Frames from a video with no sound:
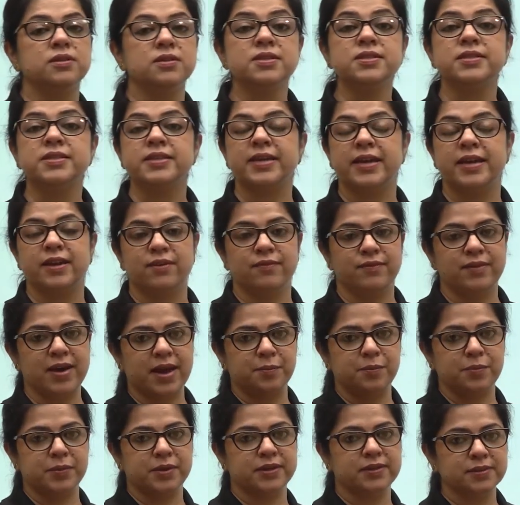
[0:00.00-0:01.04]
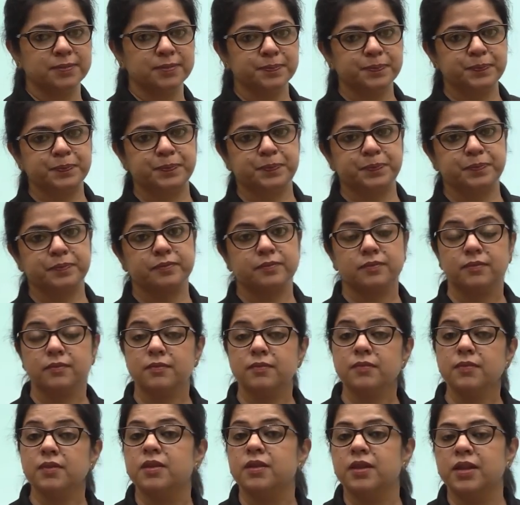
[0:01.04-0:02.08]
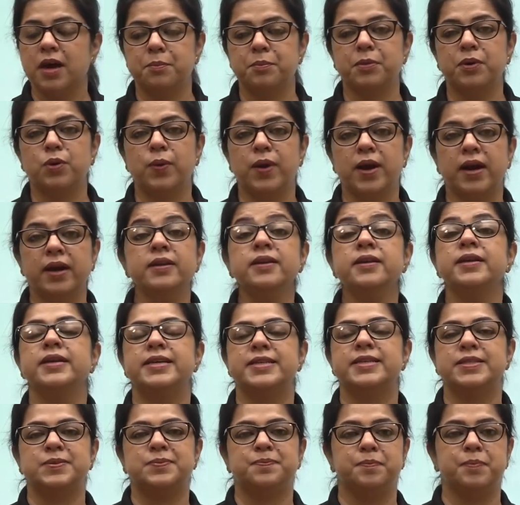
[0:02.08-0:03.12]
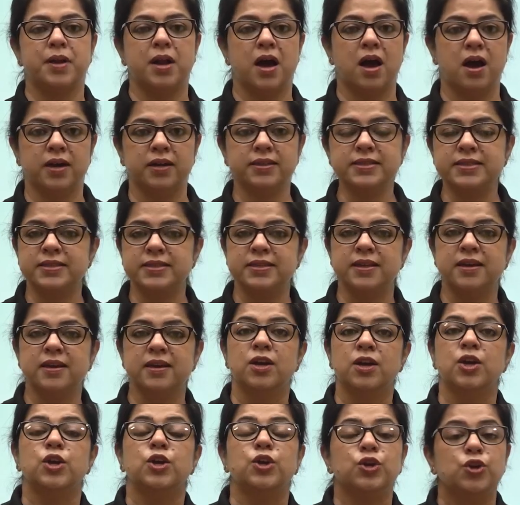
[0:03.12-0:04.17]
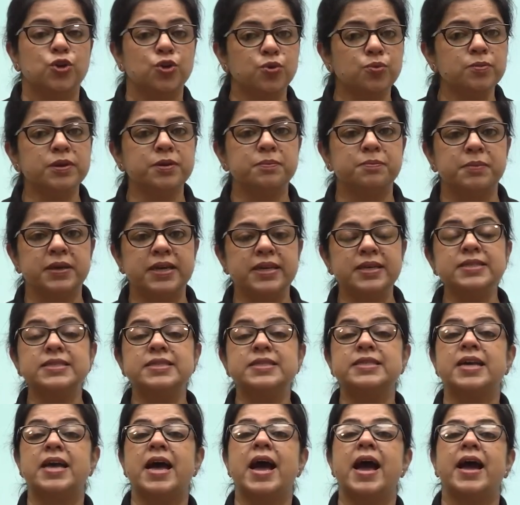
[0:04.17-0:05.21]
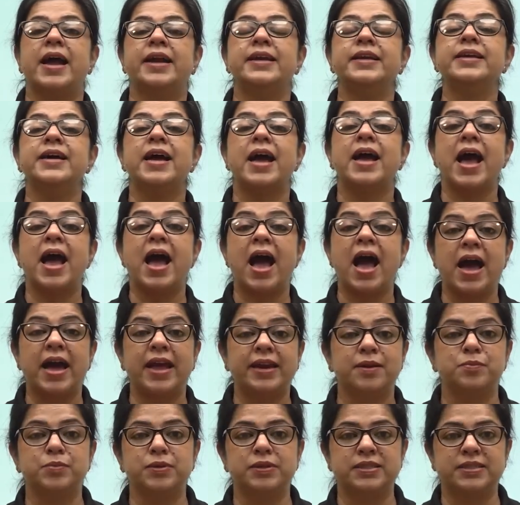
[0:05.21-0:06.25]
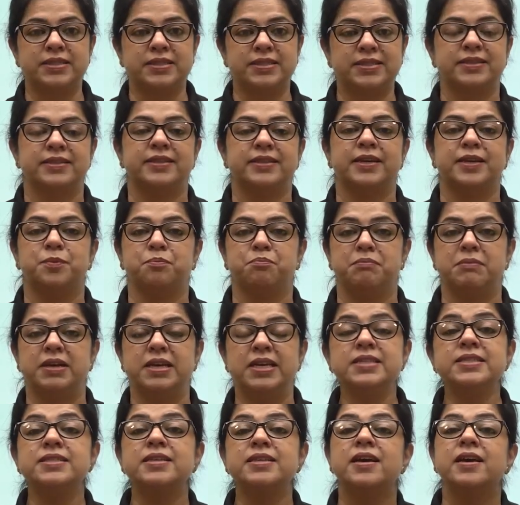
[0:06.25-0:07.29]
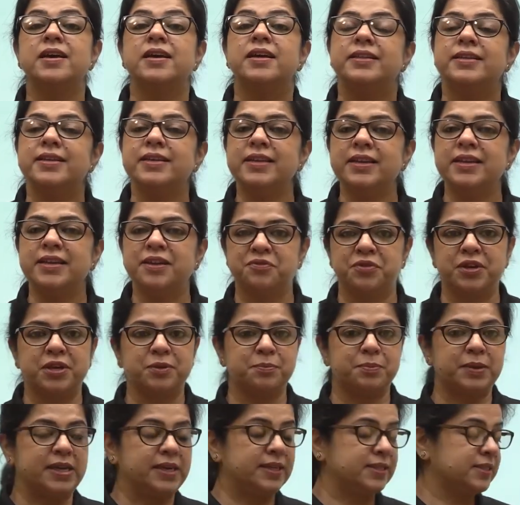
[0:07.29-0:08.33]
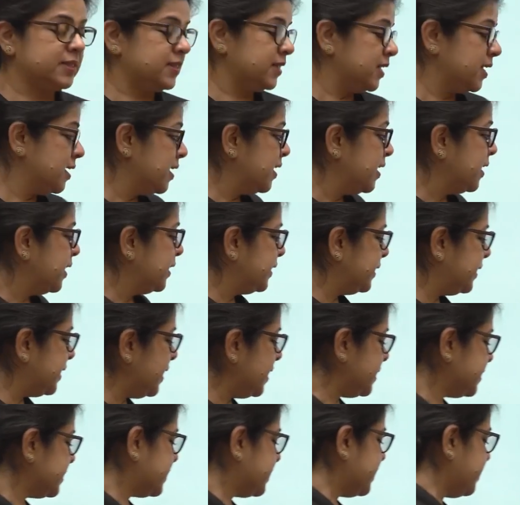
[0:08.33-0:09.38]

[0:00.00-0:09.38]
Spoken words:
this environment. Number one is plants, human beings and animals. That means the living beings. These